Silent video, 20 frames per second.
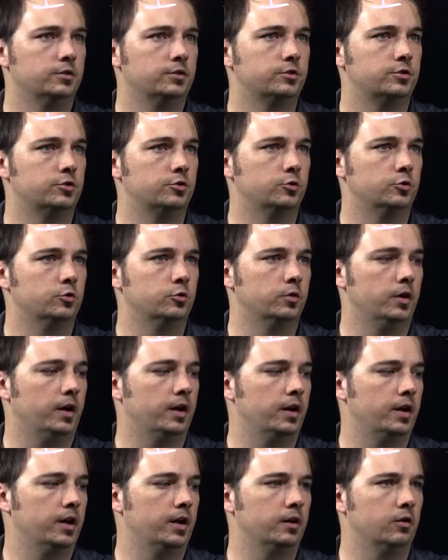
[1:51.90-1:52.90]
2
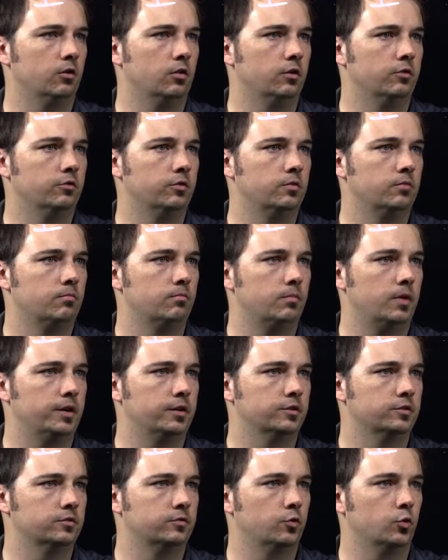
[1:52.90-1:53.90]
at an angle of
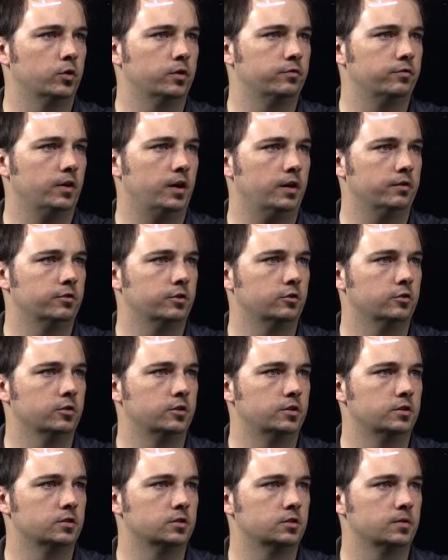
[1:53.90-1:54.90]
minus 45
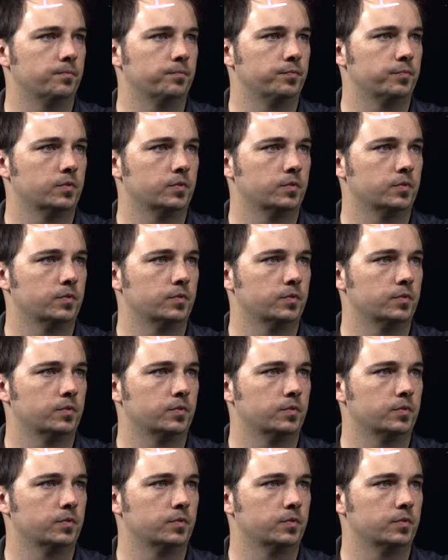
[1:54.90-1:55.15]
degrees.